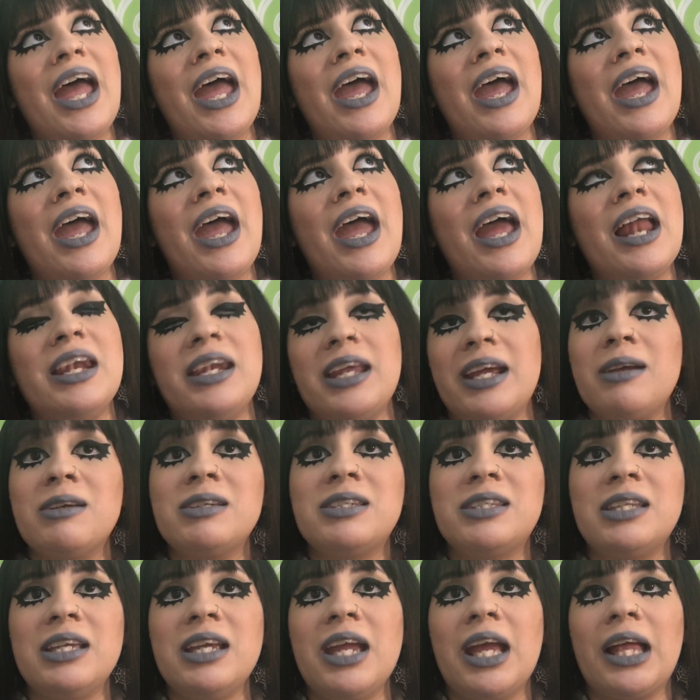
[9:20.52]
and they're
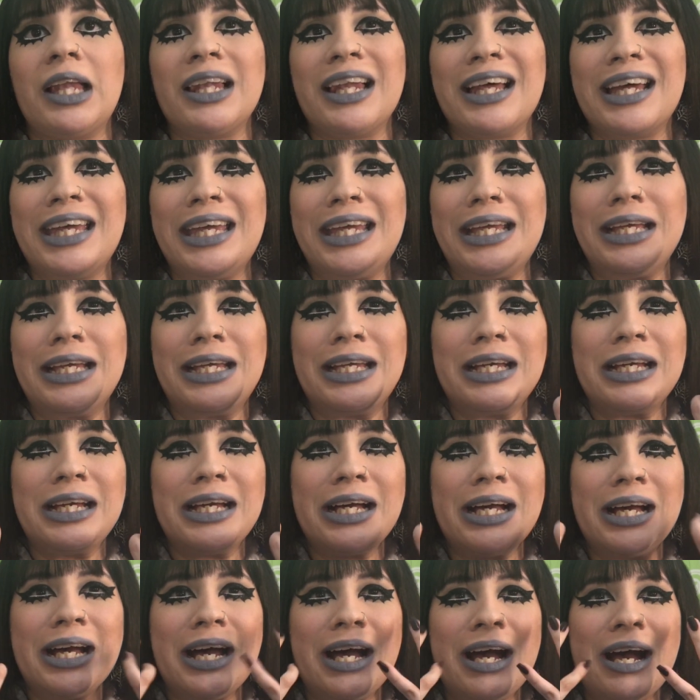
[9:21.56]
seeing like
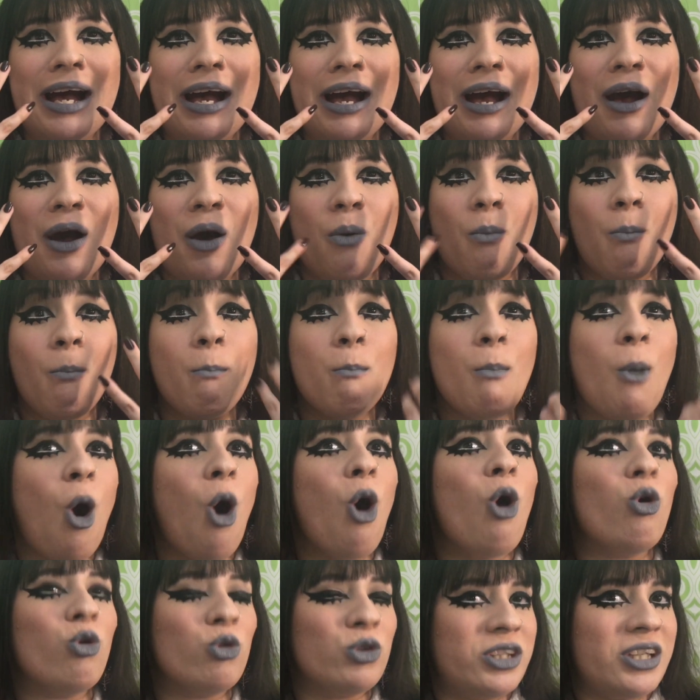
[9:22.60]

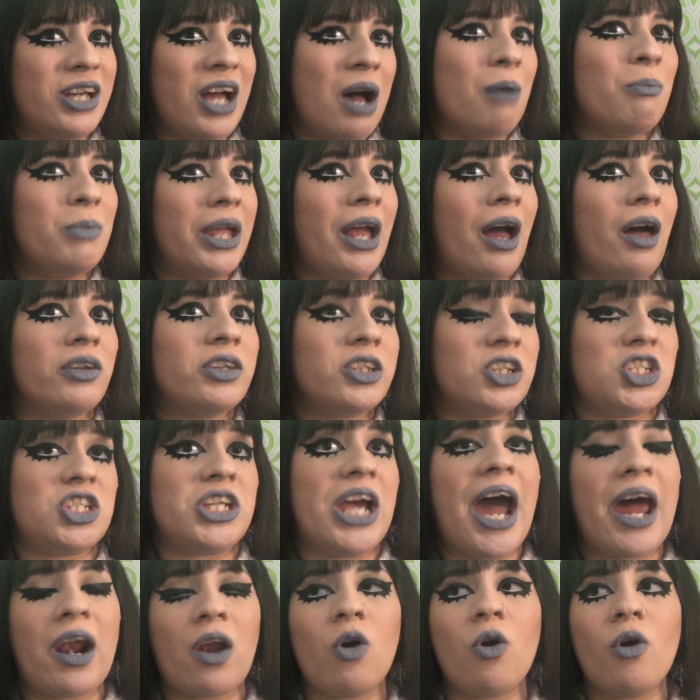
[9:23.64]
mold coming out of the
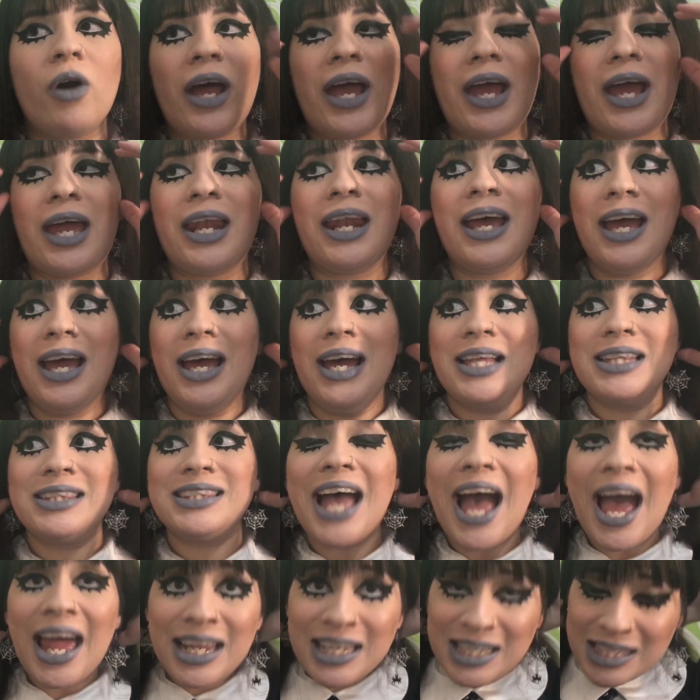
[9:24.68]
shadow, and
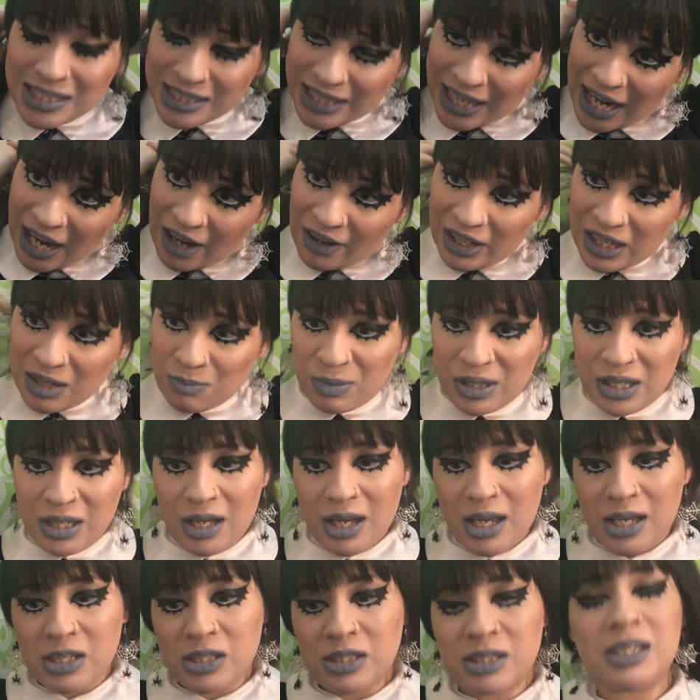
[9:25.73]
that is scary,
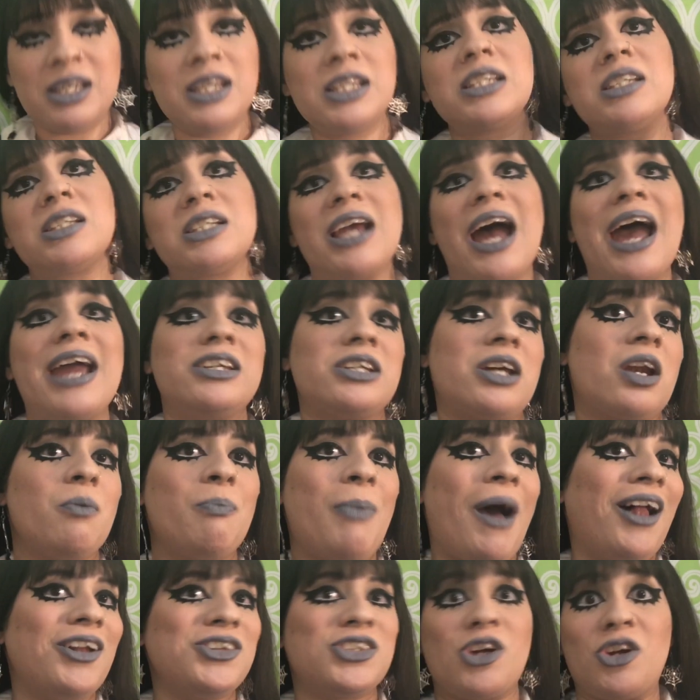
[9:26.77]
because these eyeshadow
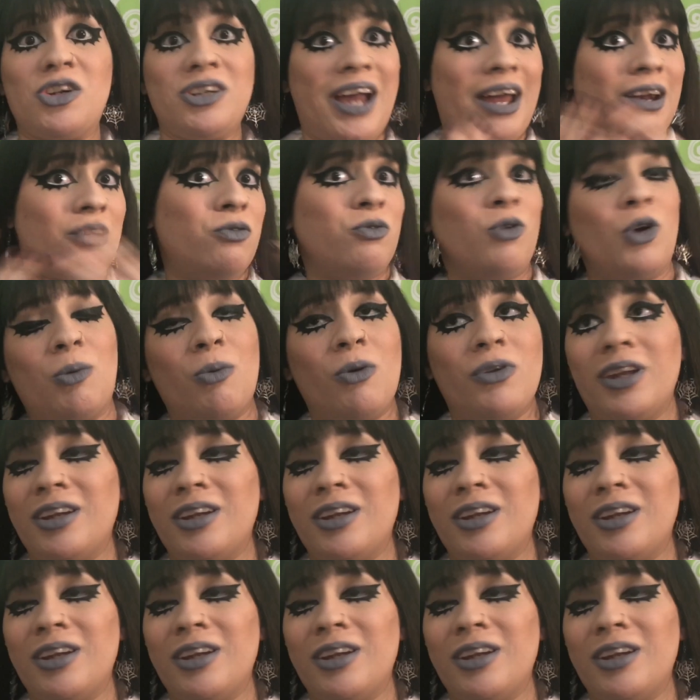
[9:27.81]
palettes are not affordable.